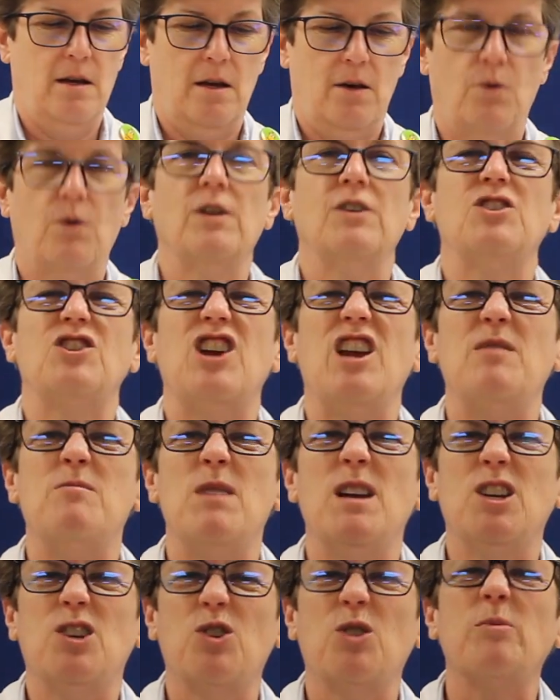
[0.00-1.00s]
I want to
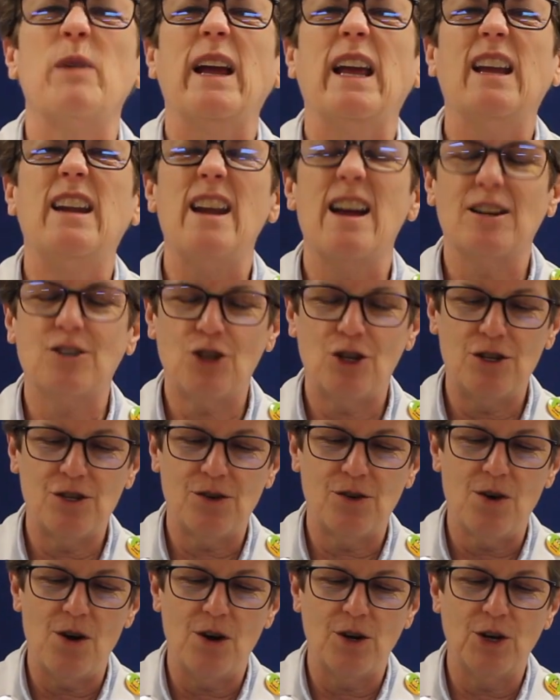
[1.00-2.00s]
make sure my connections
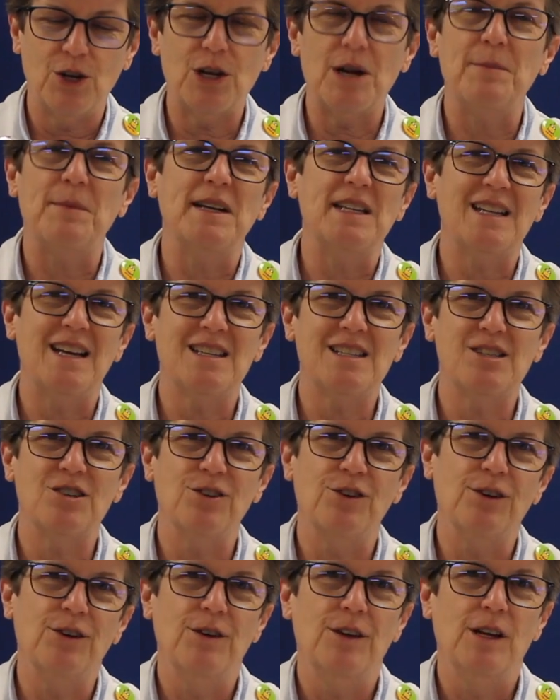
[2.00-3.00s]
are all good on my
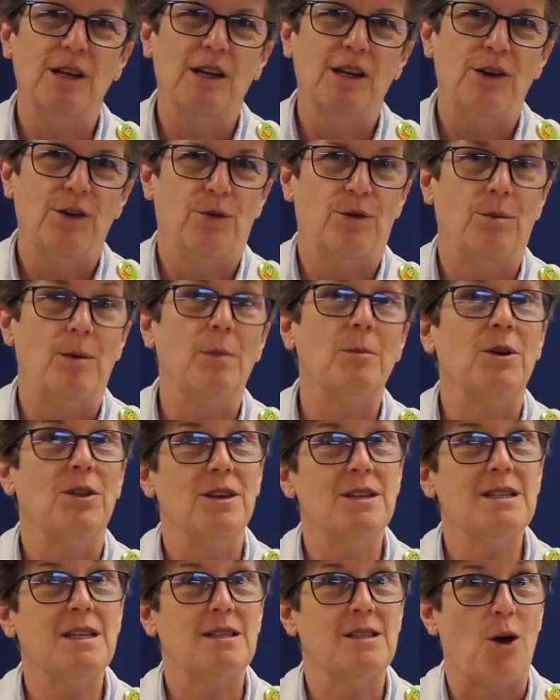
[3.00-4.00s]
tester. Remember,
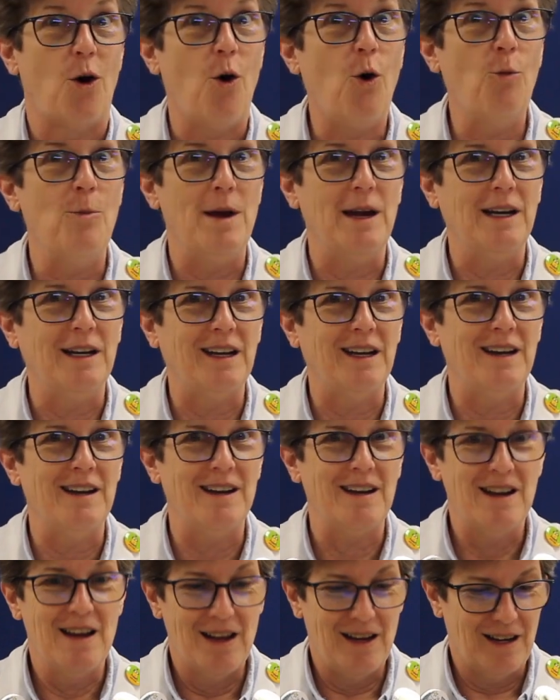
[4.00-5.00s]
this is a homemade
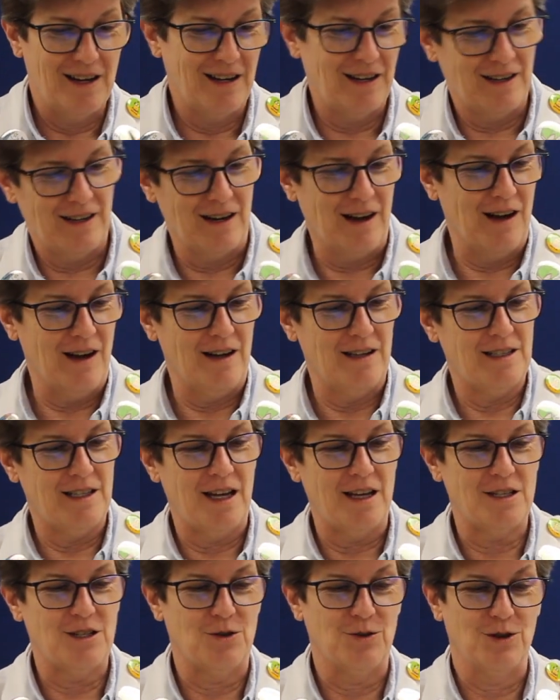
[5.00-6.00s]

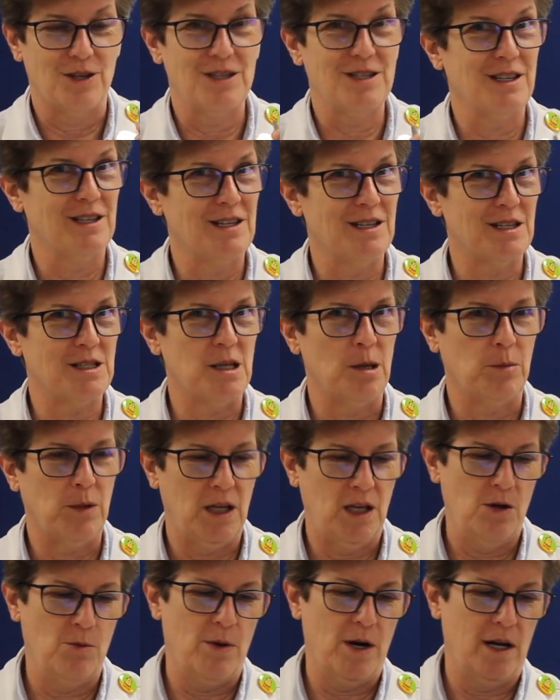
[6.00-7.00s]
tester. This isn't
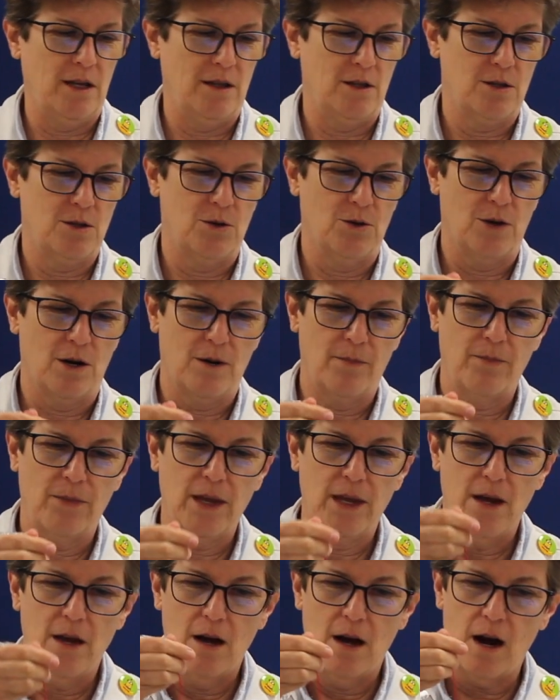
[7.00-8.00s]
something you buy at the store.
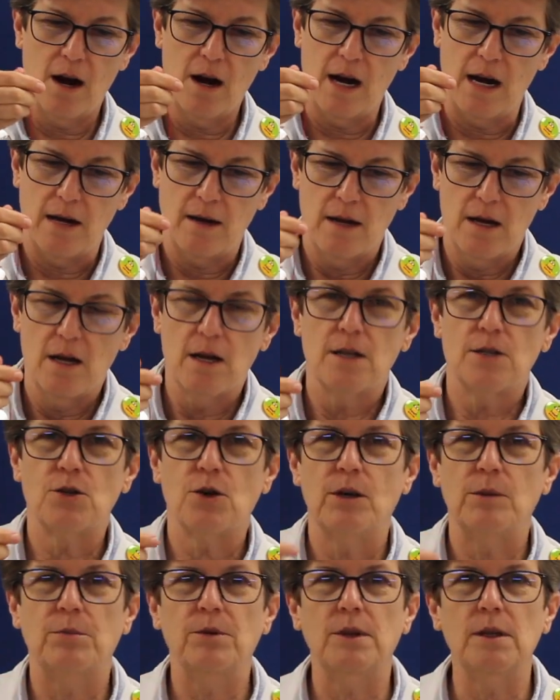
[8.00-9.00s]
Alright,
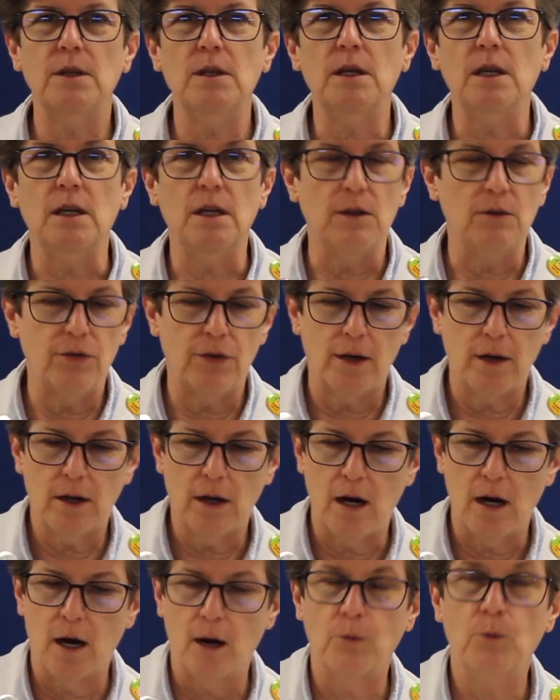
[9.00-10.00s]
so I believe
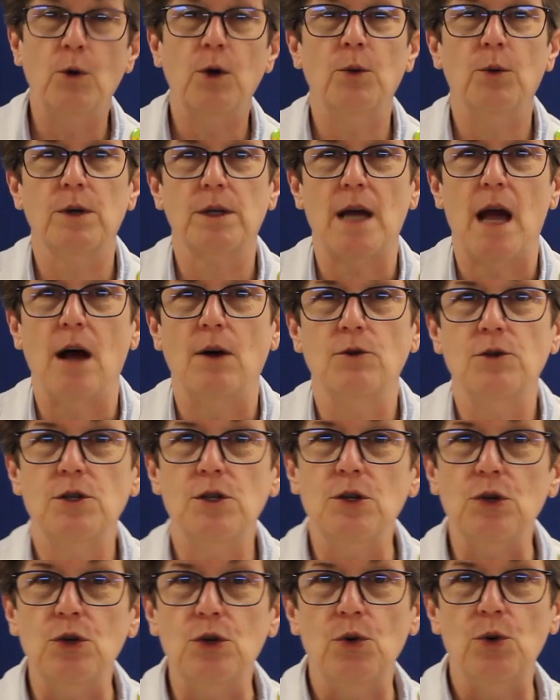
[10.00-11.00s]
we were down
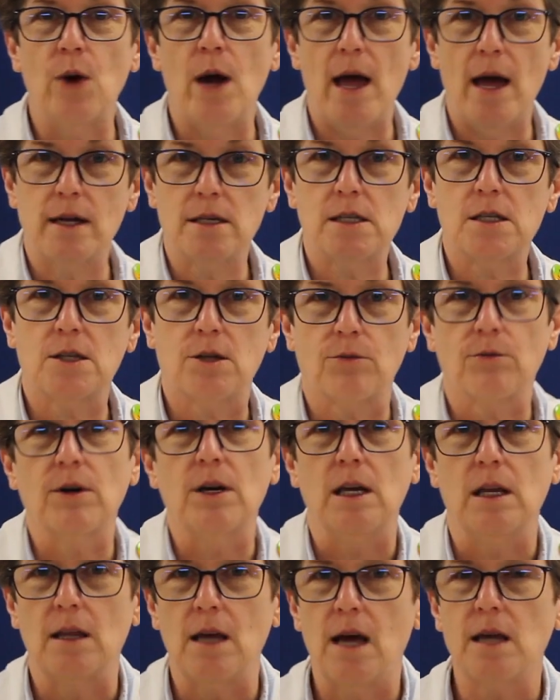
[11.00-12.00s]
to
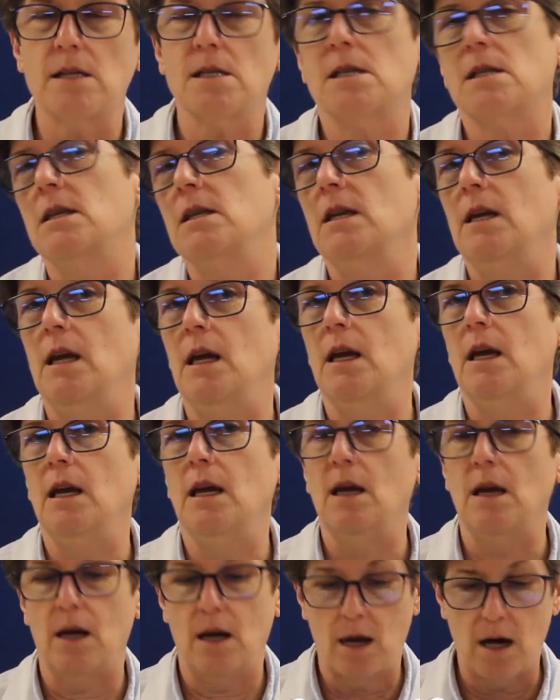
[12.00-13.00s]
S3. That's
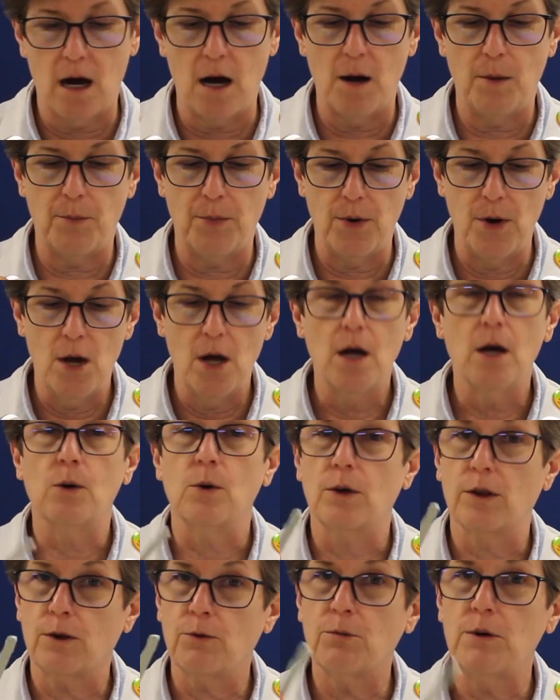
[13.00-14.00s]
the cup
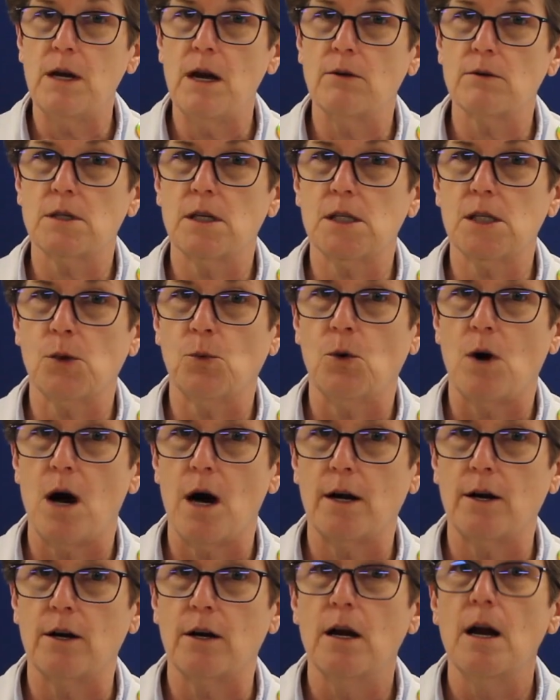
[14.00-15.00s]
with 3 ounces of
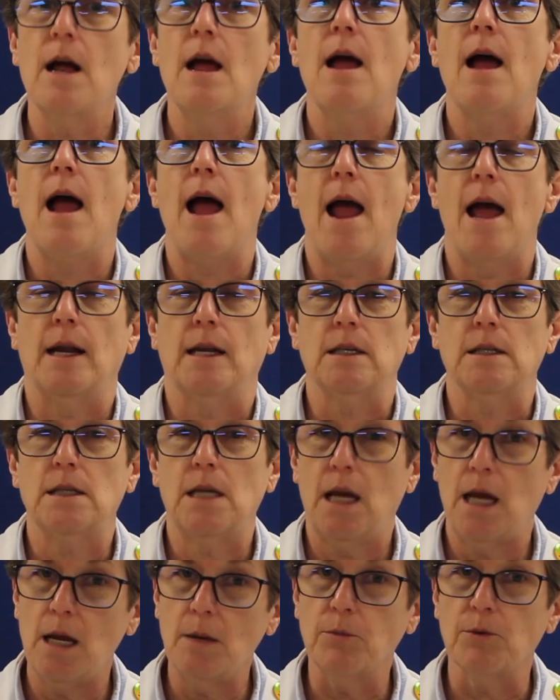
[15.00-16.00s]
water and a
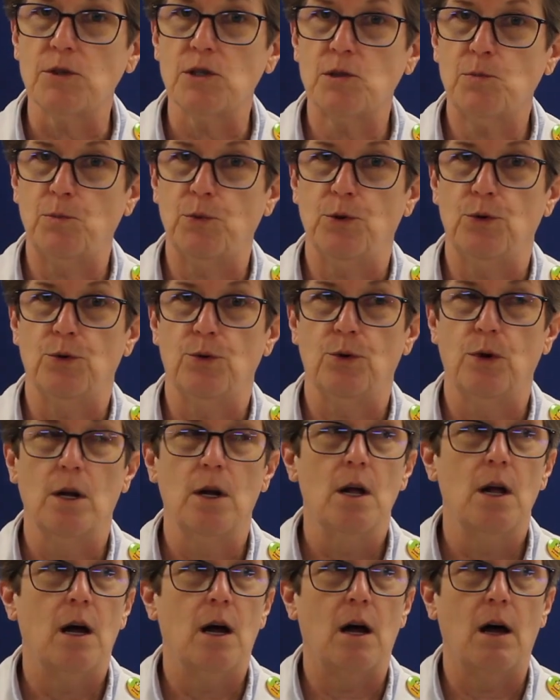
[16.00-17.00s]
tablespoon
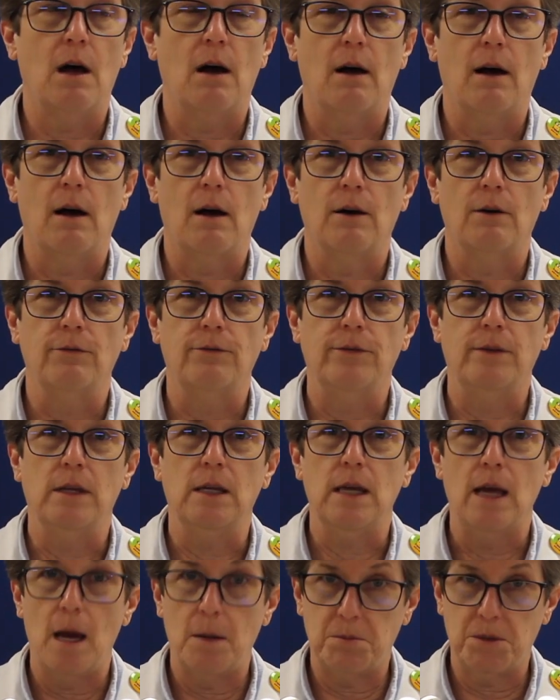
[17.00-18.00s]
of
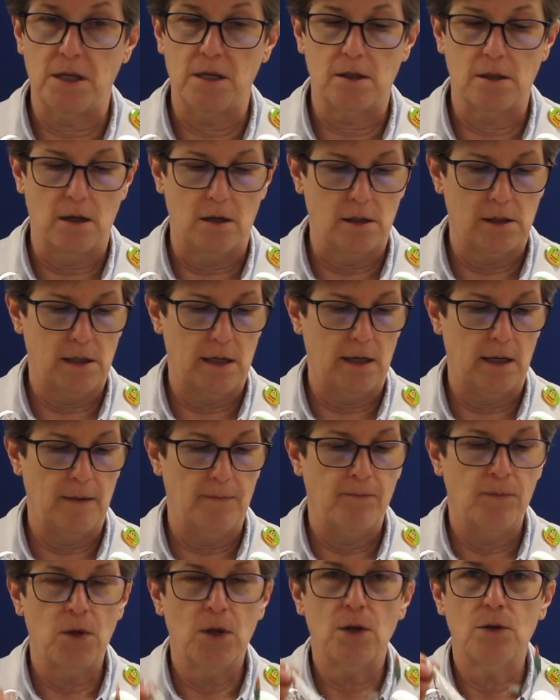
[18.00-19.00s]
the Epsom salts in it.
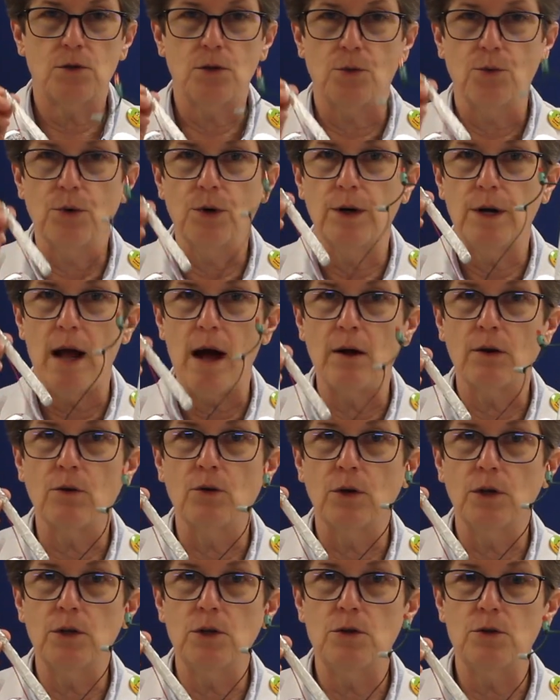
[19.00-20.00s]
So we're now
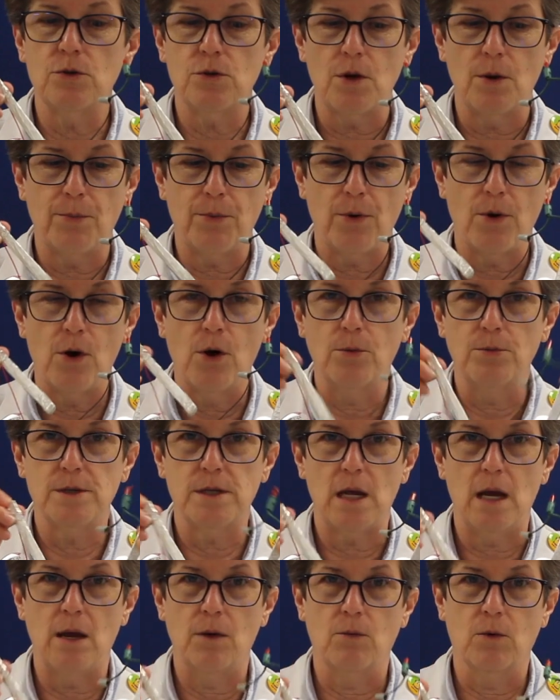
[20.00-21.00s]
going to use our
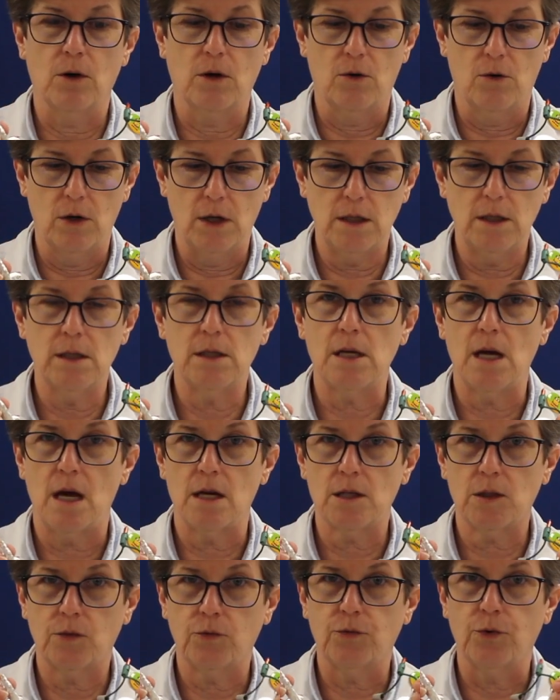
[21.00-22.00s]
probes and we're going to
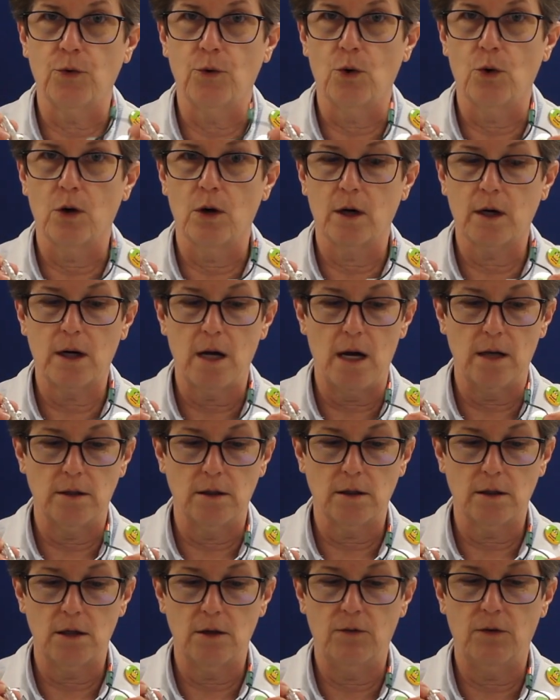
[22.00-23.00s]
test for
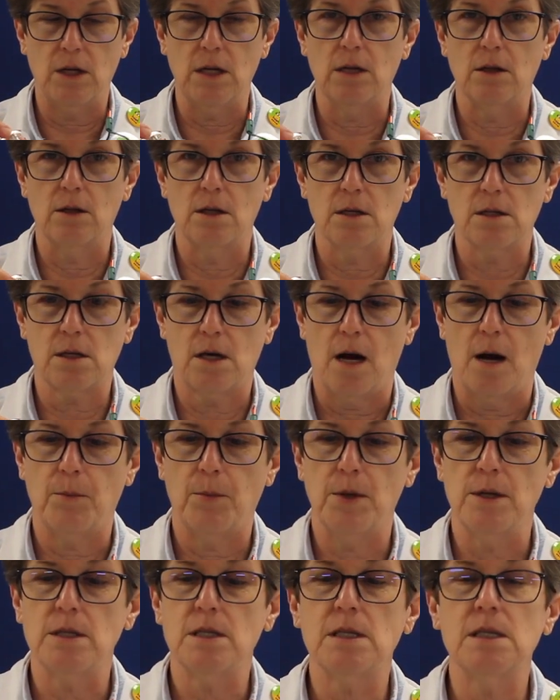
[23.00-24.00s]
conductivity in this
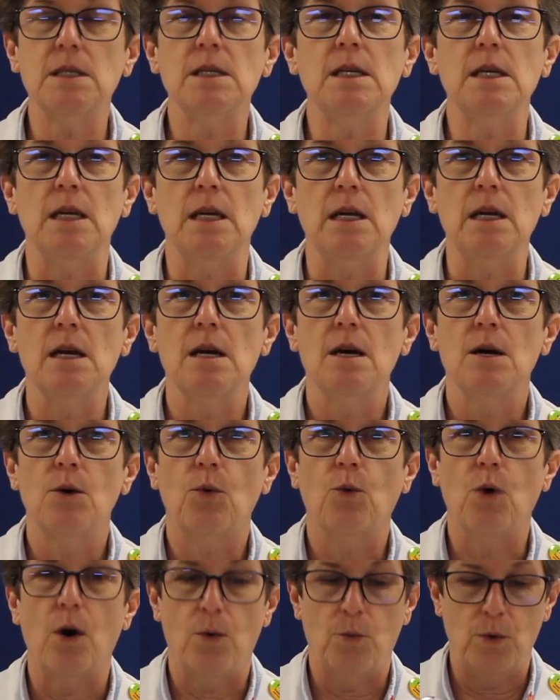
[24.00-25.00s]
cup and see
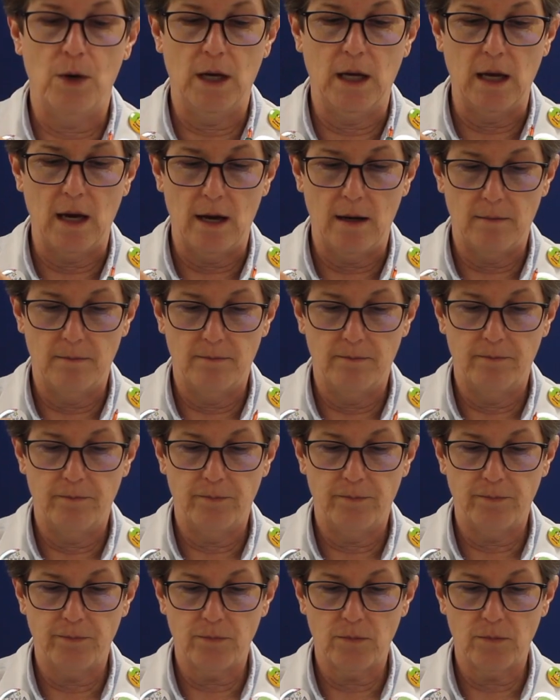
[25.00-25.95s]
what we get. You